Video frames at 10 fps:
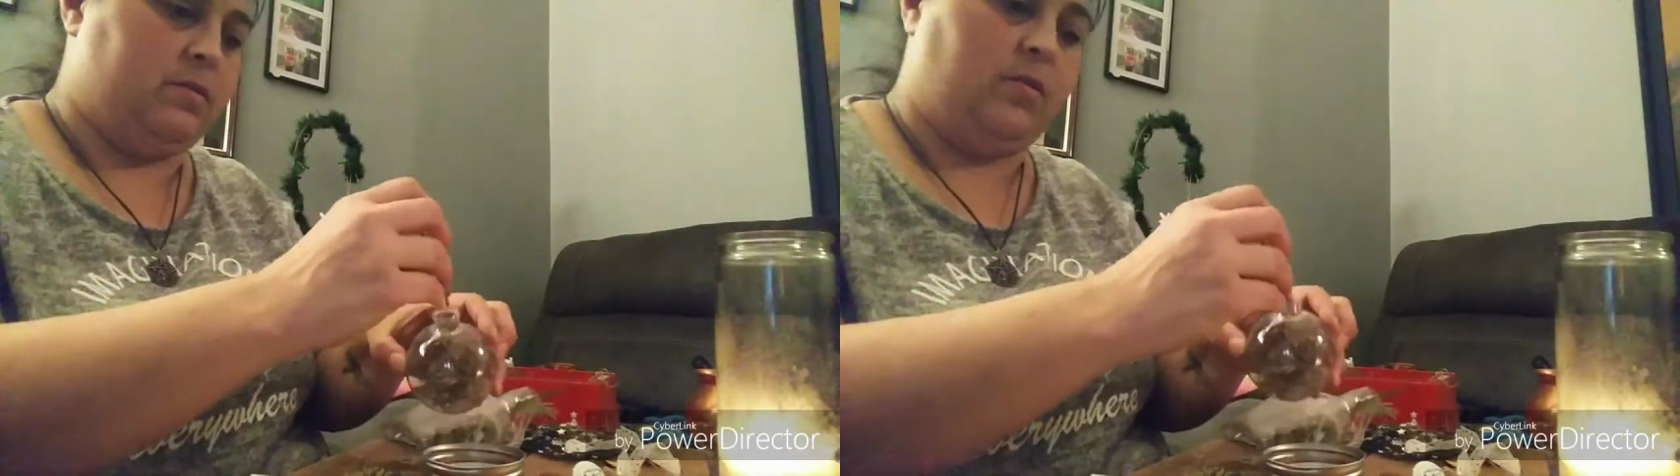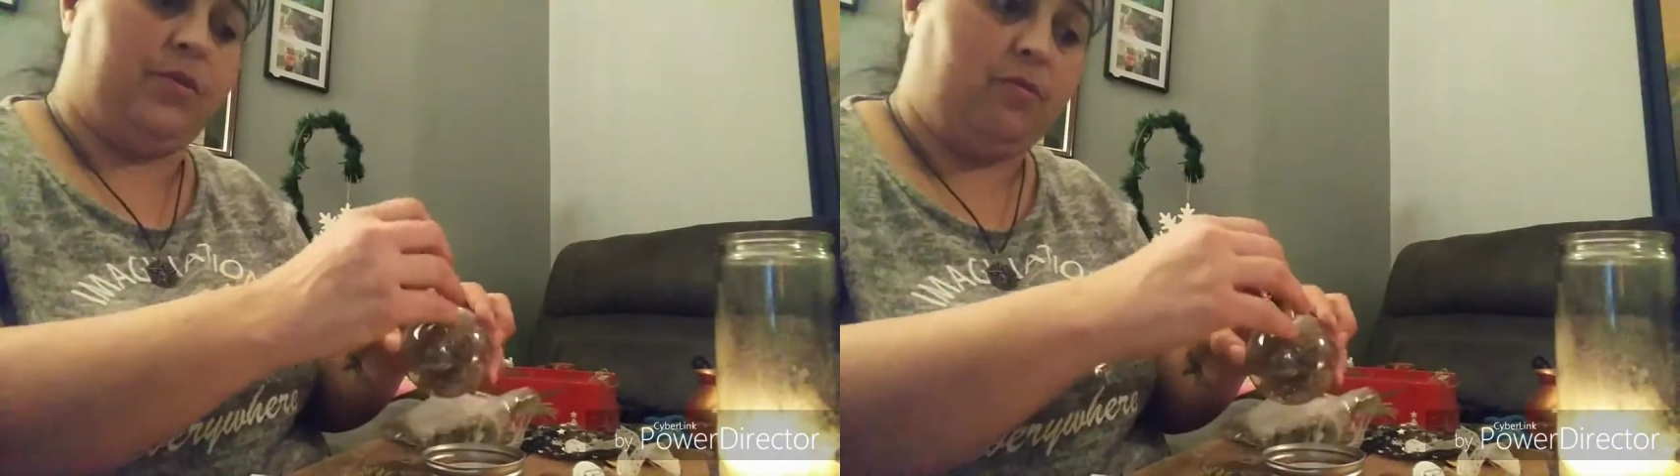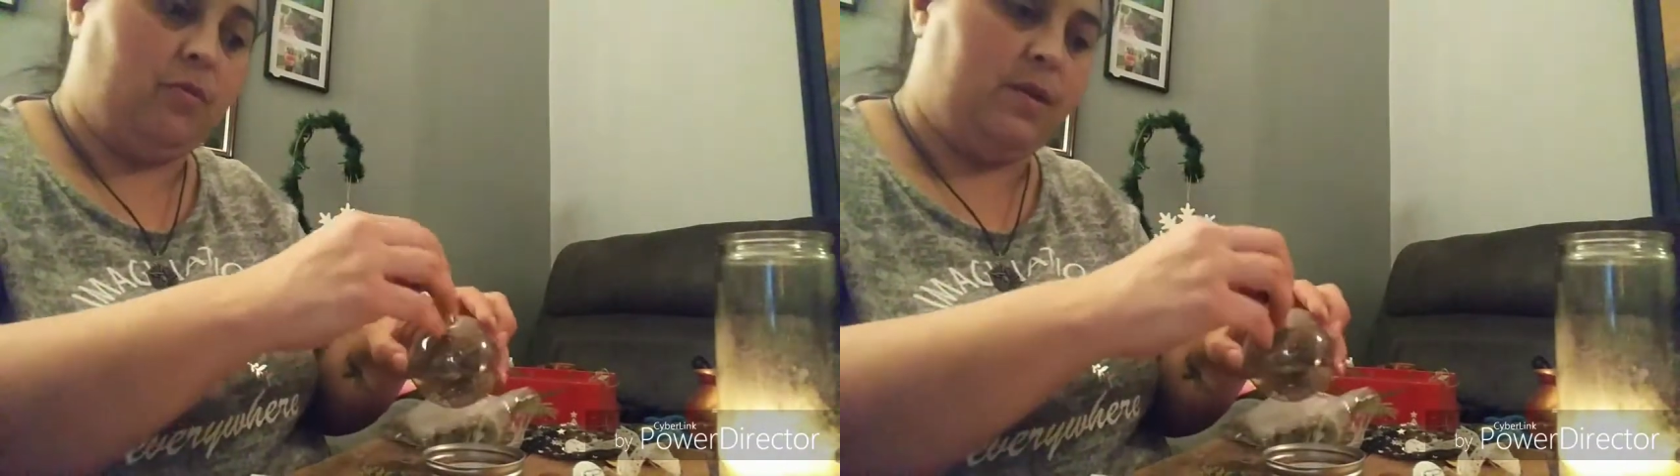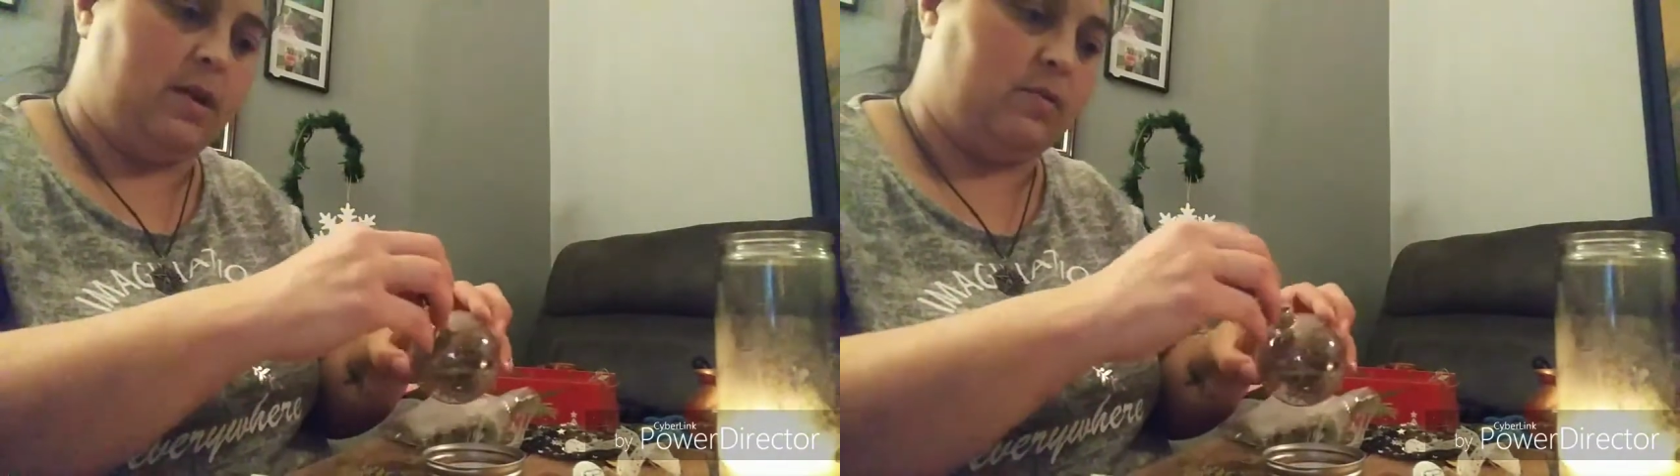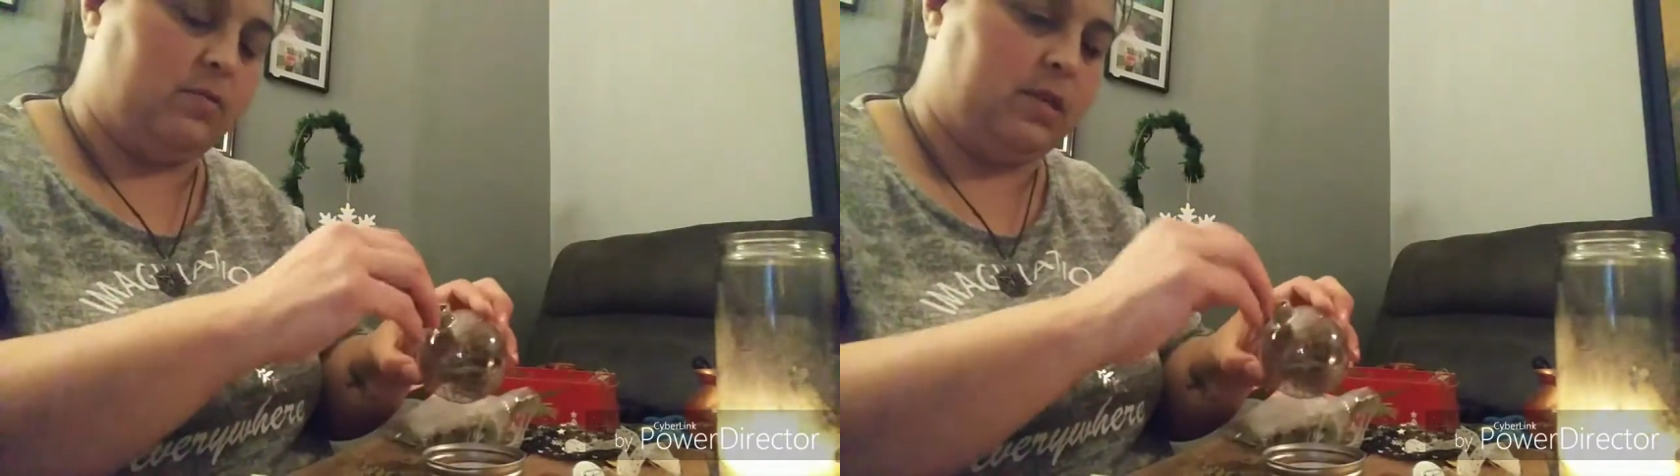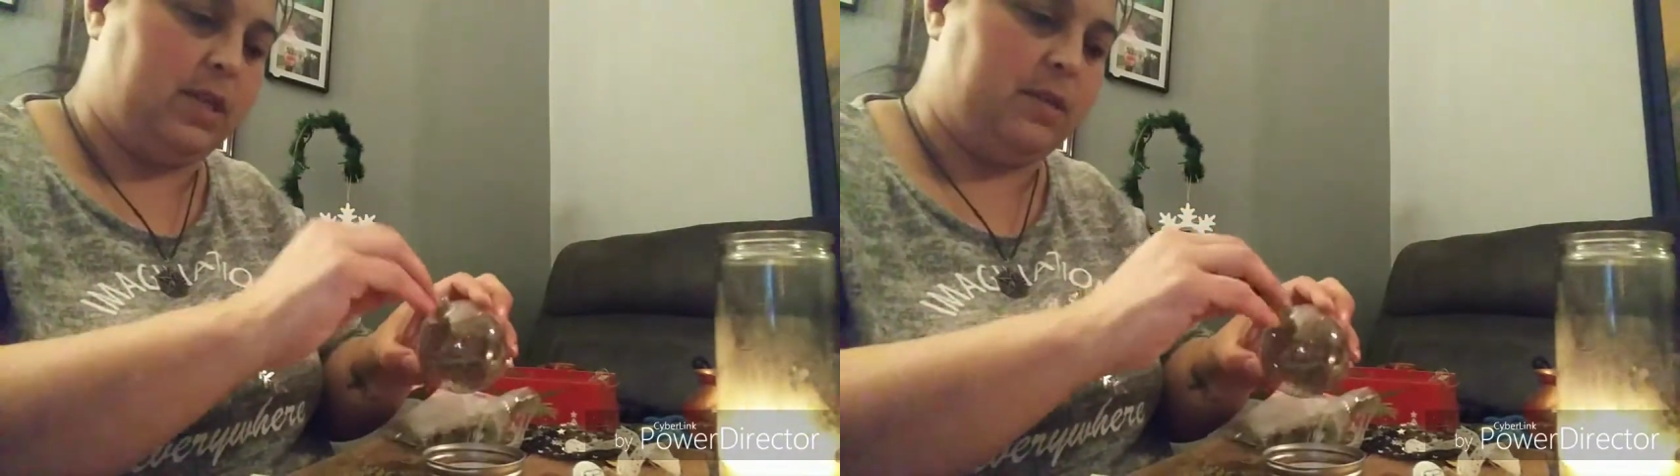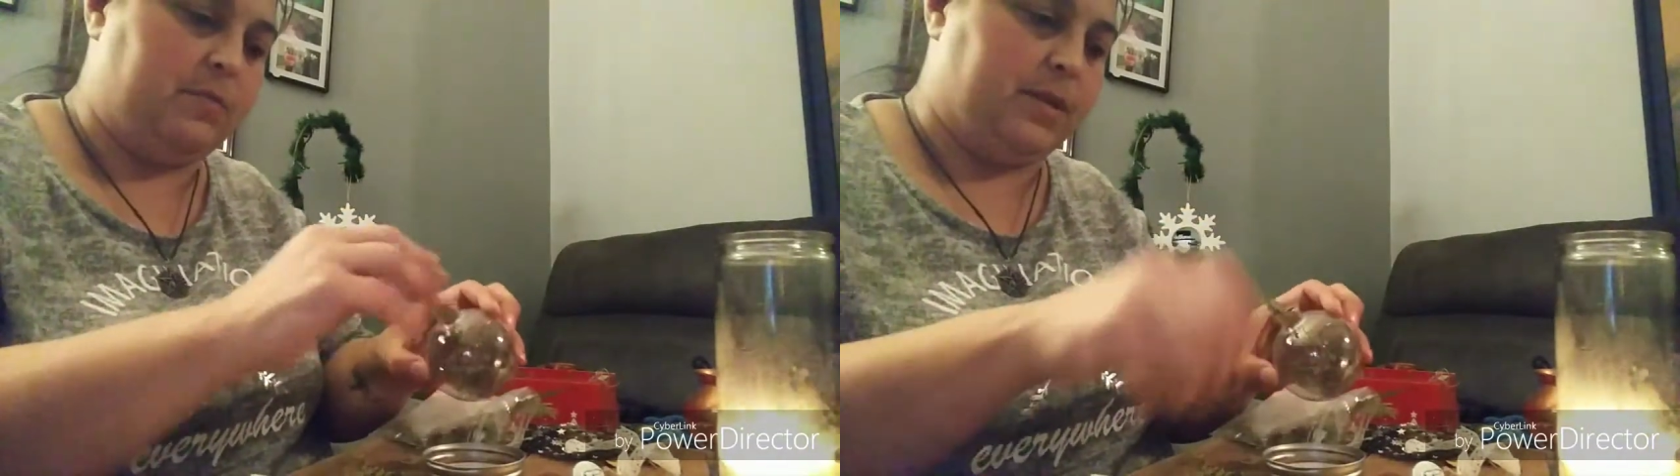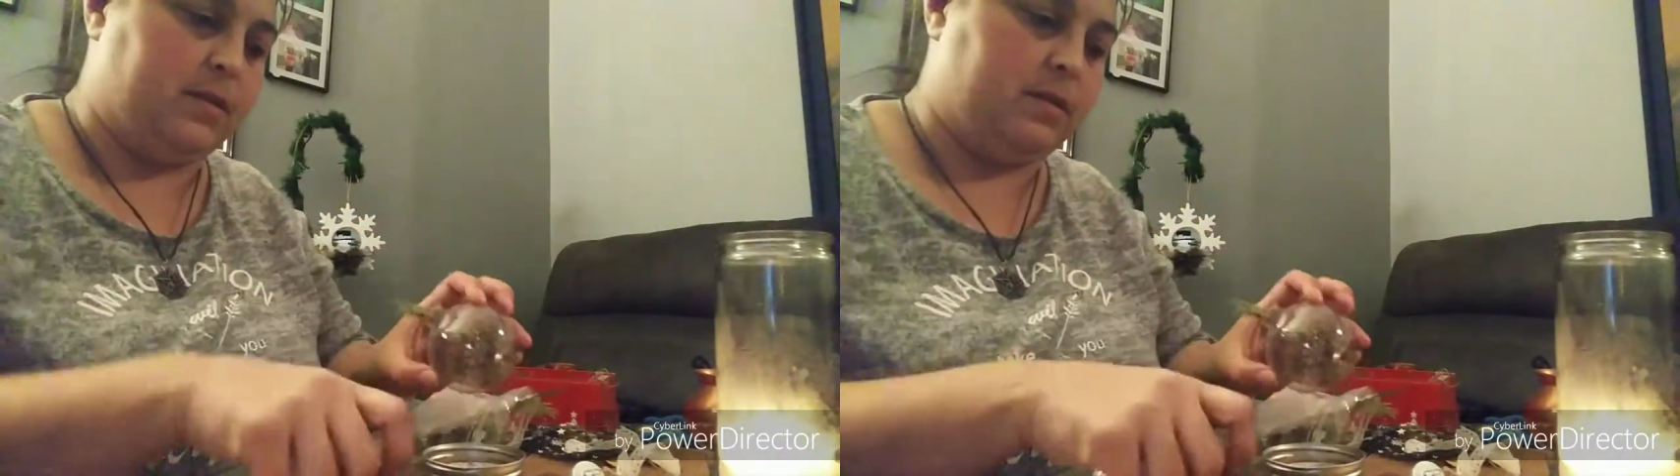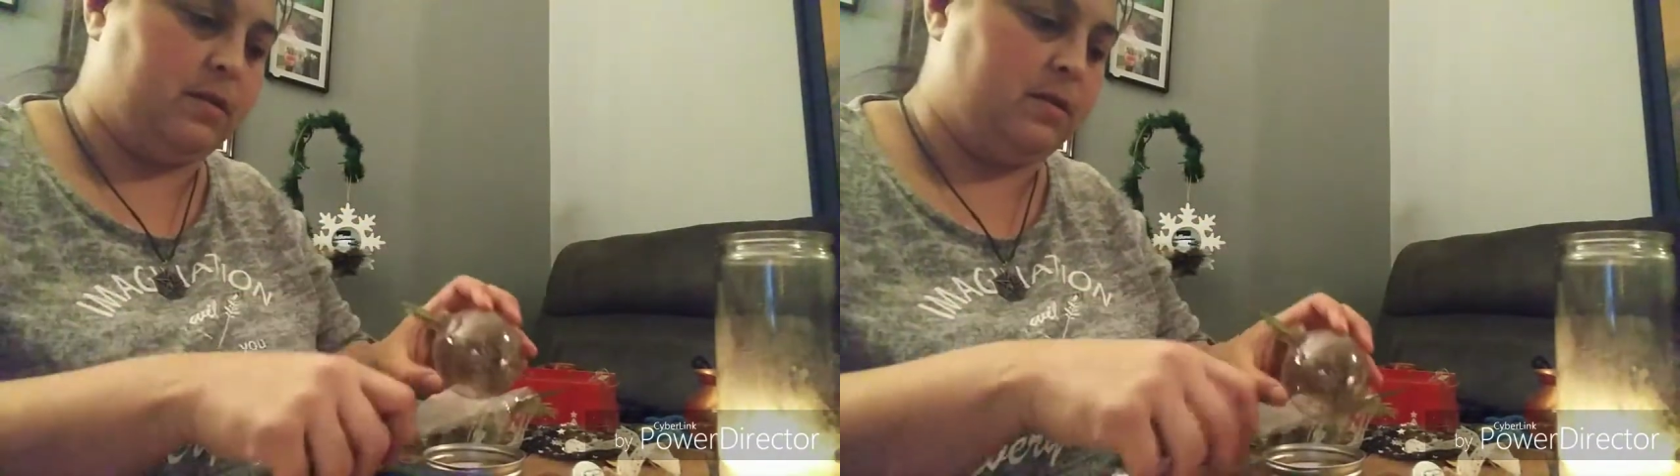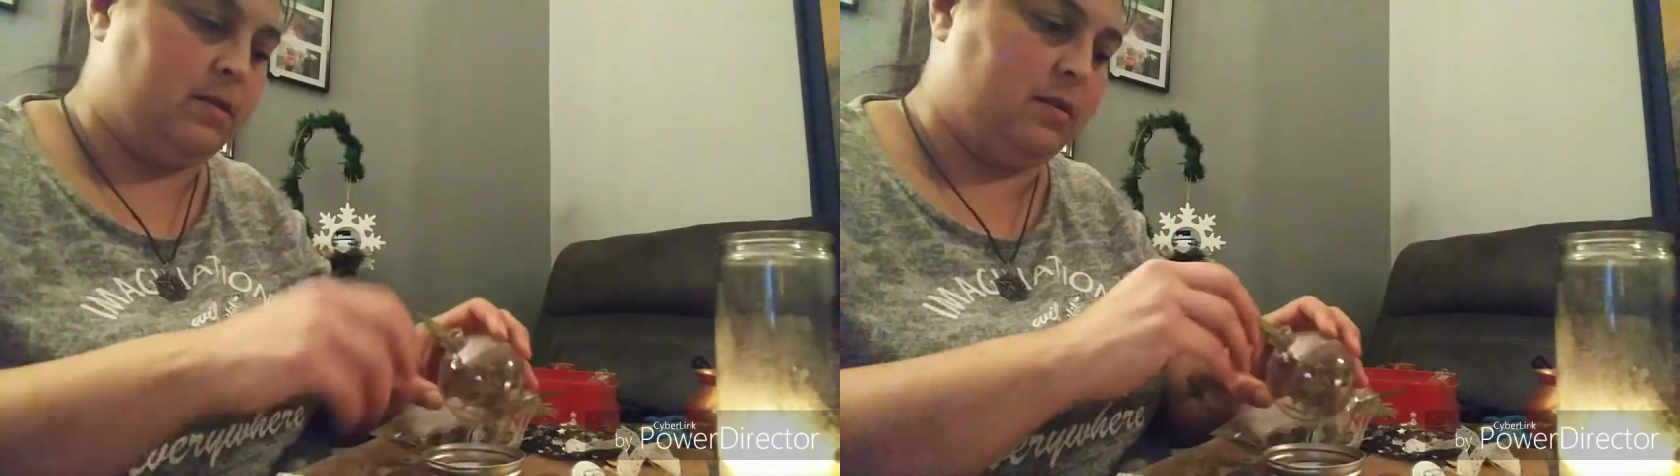don't throw it out. Keep it.